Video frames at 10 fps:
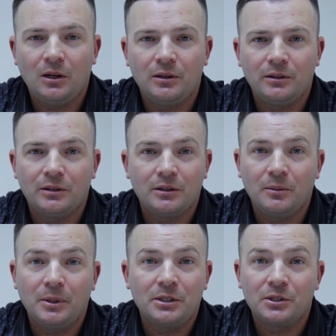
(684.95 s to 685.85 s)
a
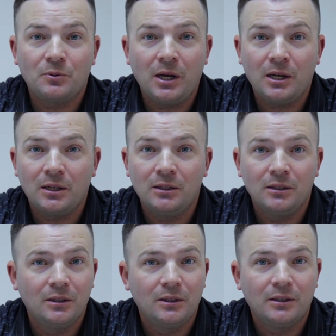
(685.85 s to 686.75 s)
bunch of swag.
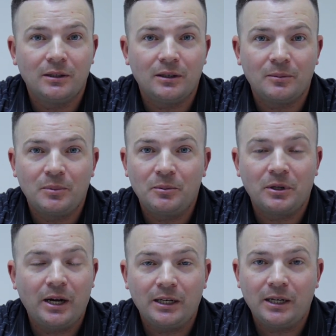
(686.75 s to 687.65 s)
People
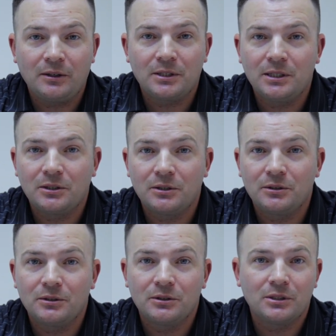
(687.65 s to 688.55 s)
are handing out
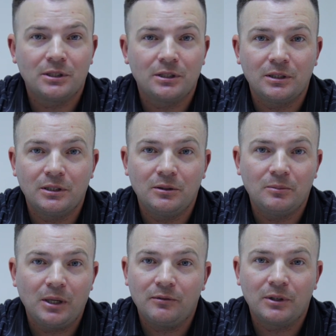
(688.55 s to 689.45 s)
stickers, and you
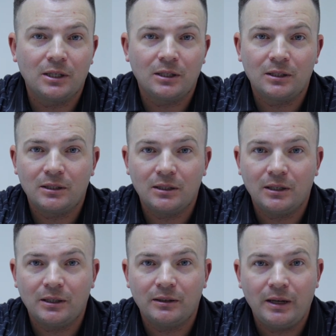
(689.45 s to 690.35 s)
may even get
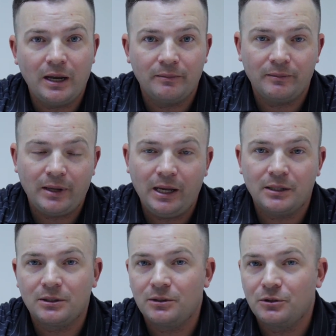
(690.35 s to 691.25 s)

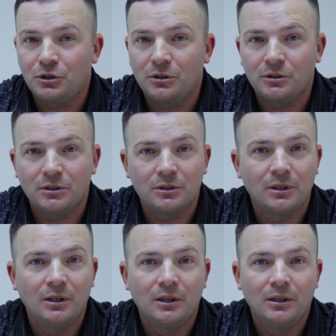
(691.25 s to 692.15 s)
hats or shirts.
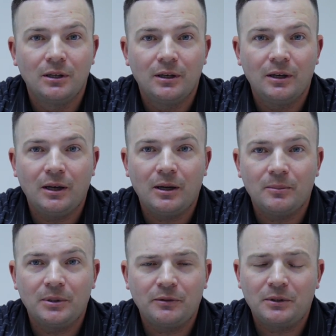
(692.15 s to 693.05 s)

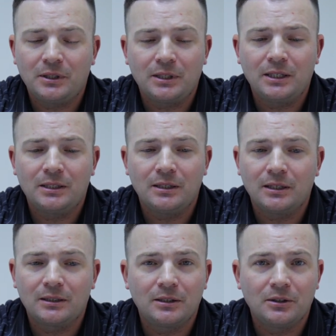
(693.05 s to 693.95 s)
Definitely the kids
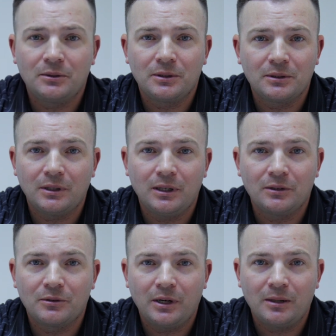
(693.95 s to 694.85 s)
like to go
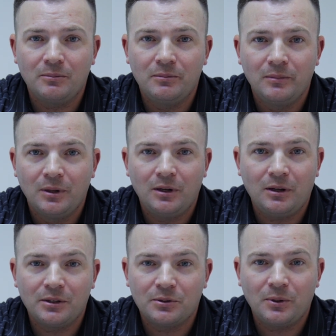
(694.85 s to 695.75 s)
and grab
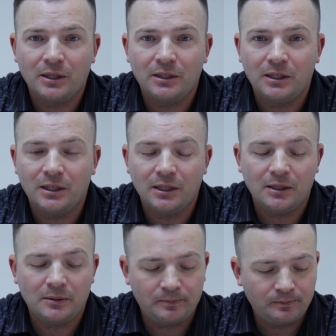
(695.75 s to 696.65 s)
all the swag they can get.